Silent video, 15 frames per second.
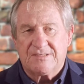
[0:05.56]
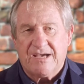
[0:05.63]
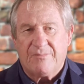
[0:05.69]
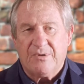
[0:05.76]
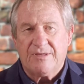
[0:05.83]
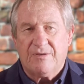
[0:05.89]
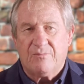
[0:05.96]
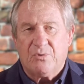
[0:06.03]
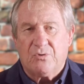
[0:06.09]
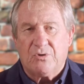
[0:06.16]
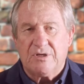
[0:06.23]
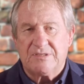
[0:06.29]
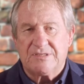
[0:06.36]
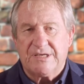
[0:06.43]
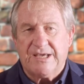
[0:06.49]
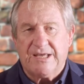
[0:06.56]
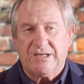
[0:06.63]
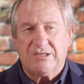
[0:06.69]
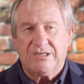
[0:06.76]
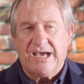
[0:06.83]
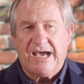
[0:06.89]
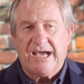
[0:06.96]
summer, the mornings are
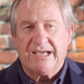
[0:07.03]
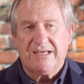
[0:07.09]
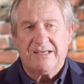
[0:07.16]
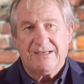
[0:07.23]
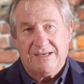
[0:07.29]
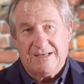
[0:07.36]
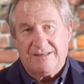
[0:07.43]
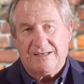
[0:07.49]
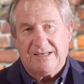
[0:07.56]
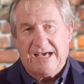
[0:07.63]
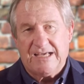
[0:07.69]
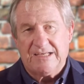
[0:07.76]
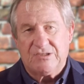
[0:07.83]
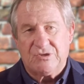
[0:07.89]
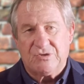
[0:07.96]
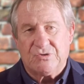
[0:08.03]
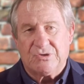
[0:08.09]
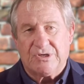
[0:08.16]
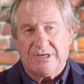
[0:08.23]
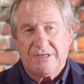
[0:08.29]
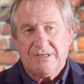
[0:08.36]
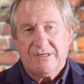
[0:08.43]
getting darker and the days
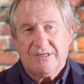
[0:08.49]
shorter.